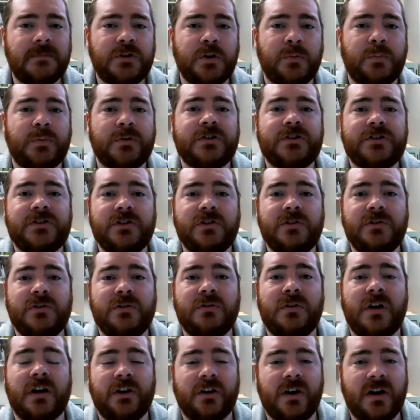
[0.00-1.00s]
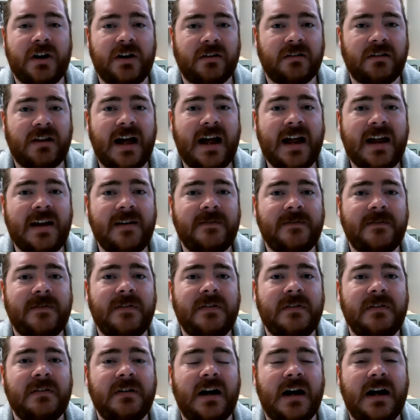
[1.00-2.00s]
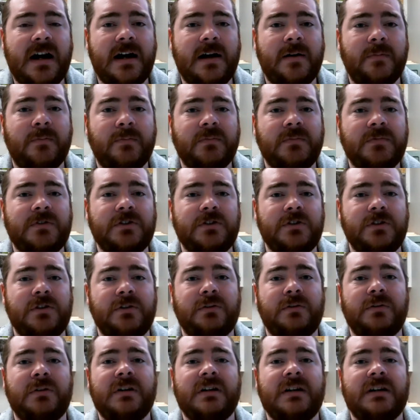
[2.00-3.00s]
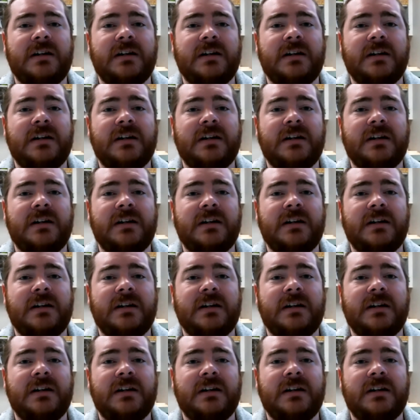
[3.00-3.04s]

pursue a greater life, to